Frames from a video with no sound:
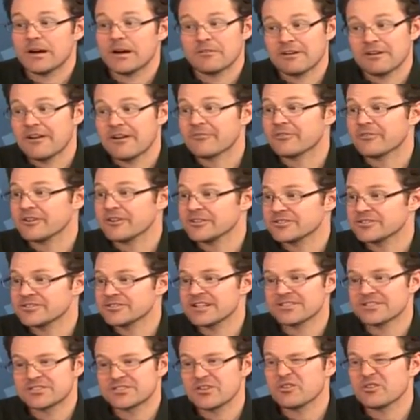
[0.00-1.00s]
by
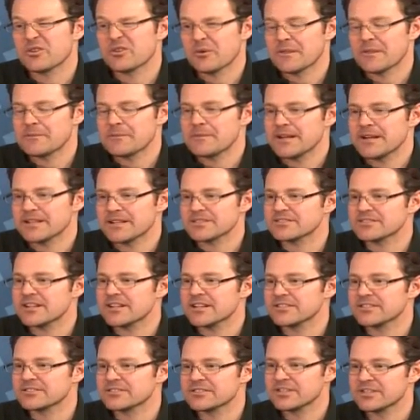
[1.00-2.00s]
reference. That's the only one that makes
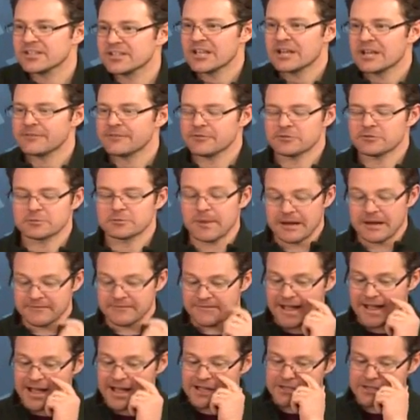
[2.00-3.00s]
sense. If it was by
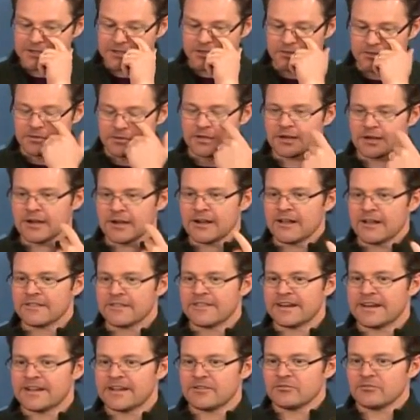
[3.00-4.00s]
value,
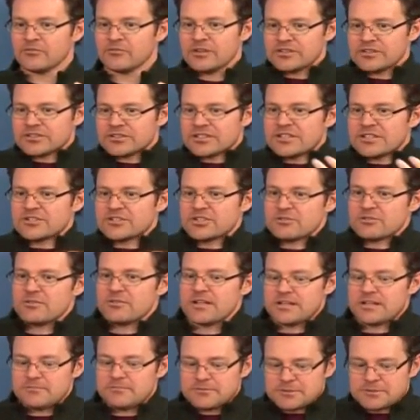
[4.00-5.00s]
then since
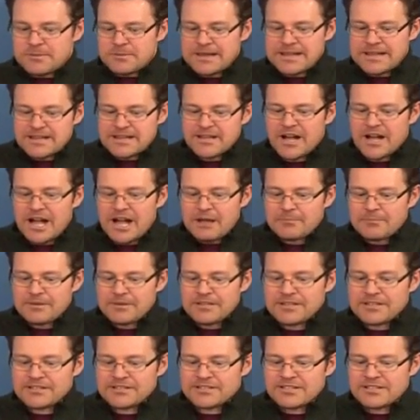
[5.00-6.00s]
it's making
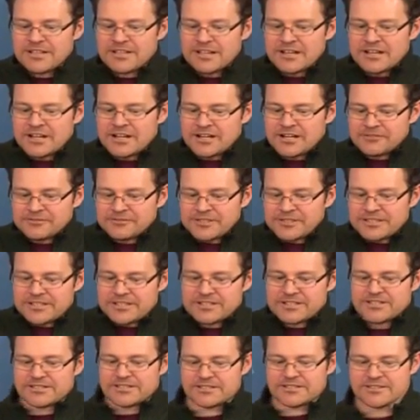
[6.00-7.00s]
copies of
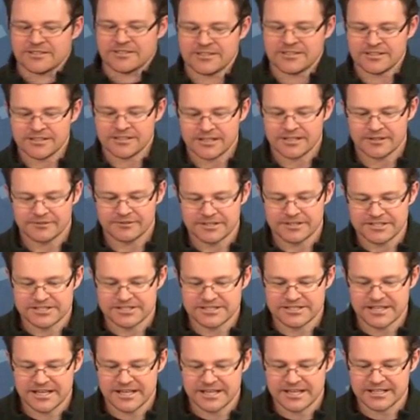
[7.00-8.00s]
these
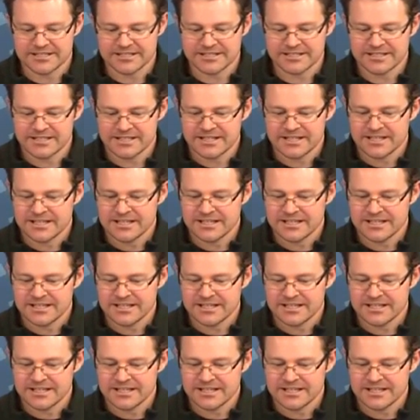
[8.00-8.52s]
things,